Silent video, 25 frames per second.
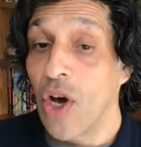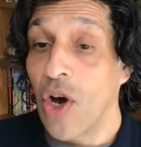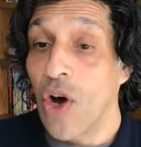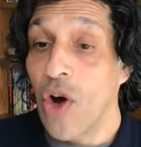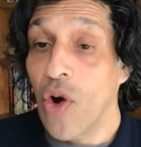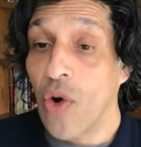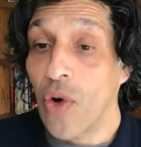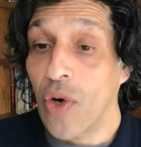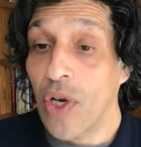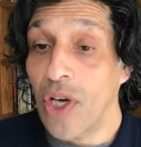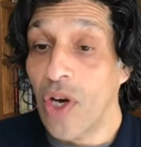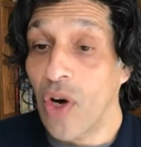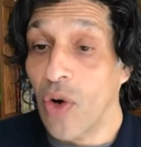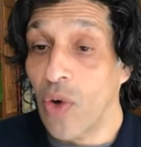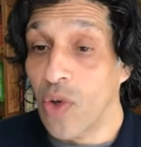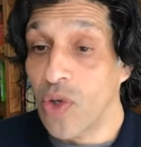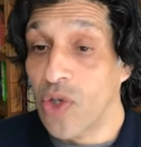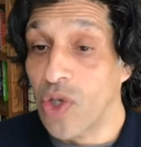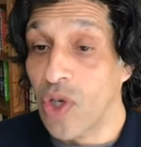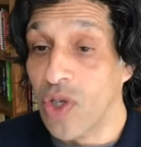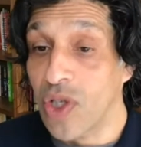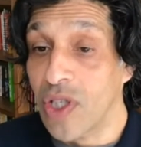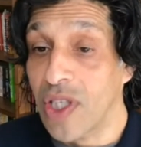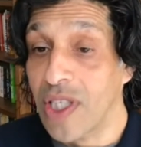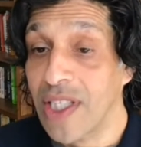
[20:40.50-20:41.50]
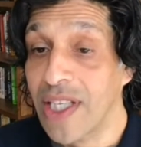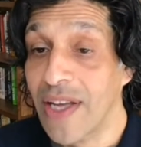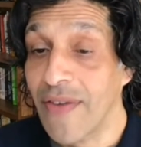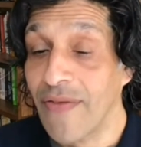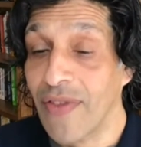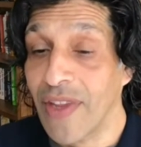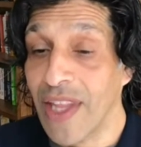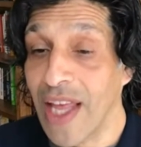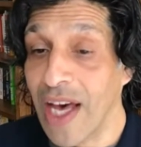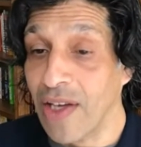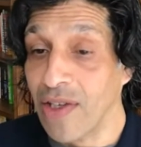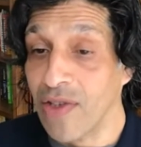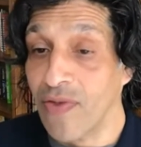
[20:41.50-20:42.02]
Only holds on to
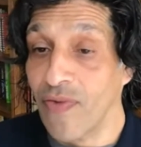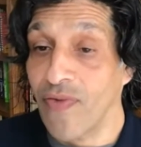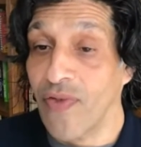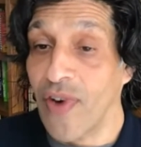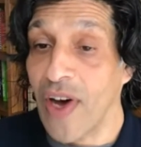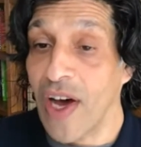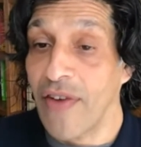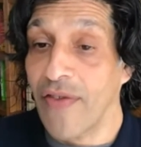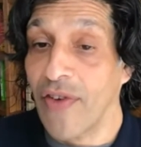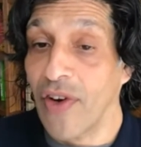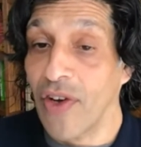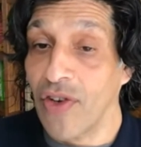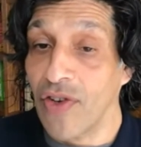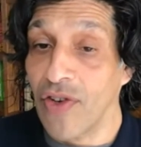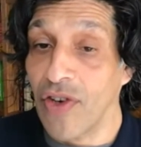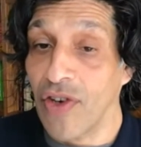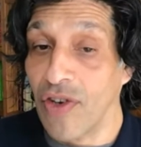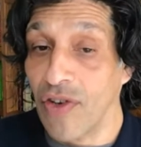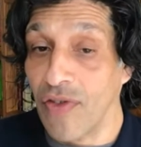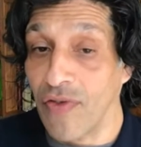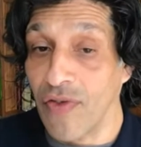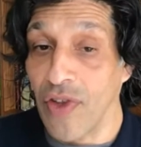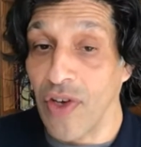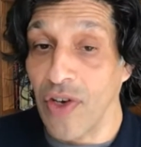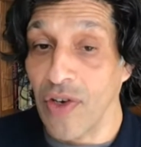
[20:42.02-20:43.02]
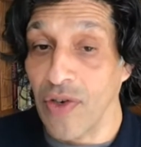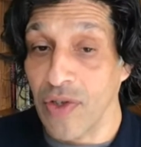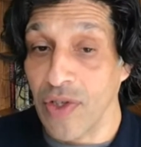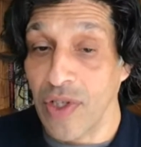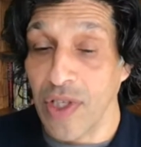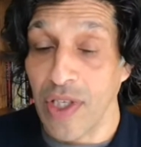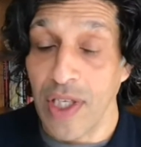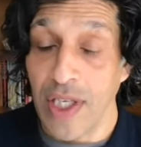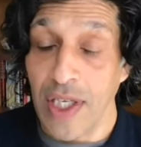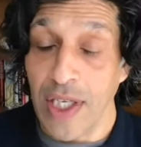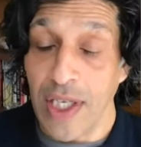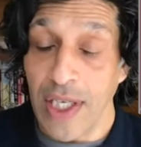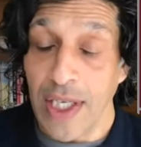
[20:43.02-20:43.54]
7,500 of those
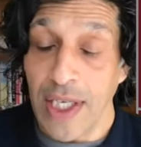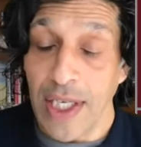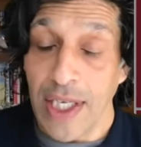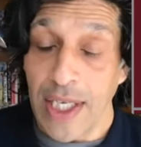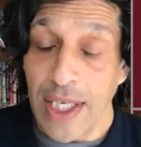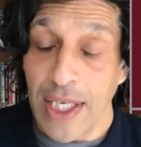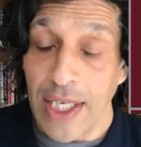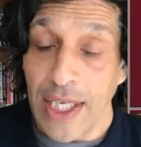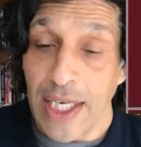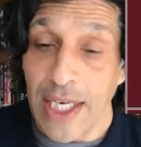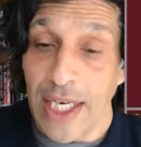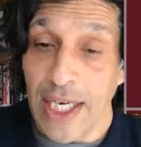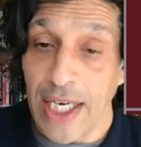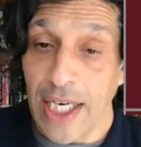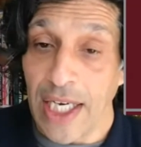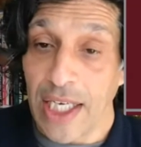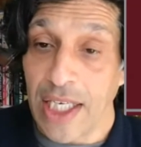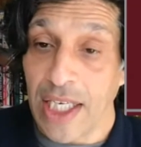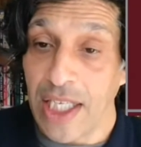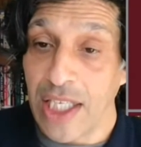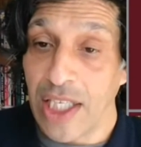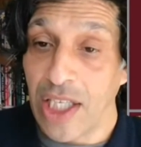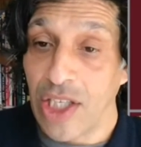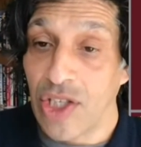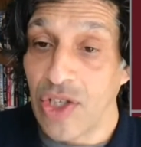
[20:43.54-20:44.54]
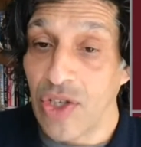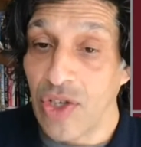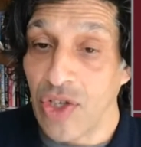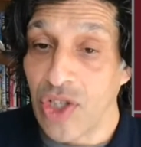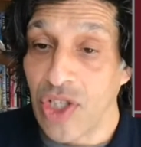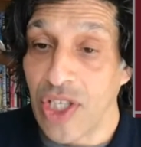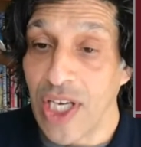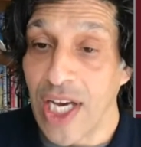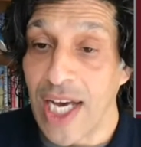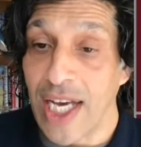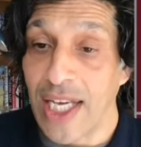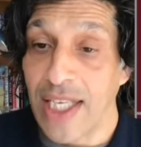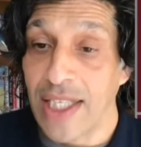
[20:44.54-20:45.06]
conditional
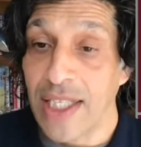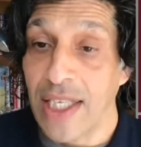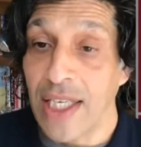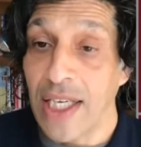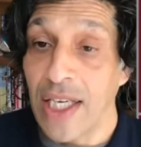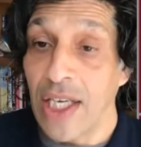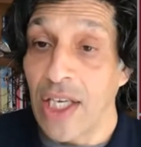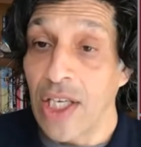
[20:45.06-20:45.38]
shares.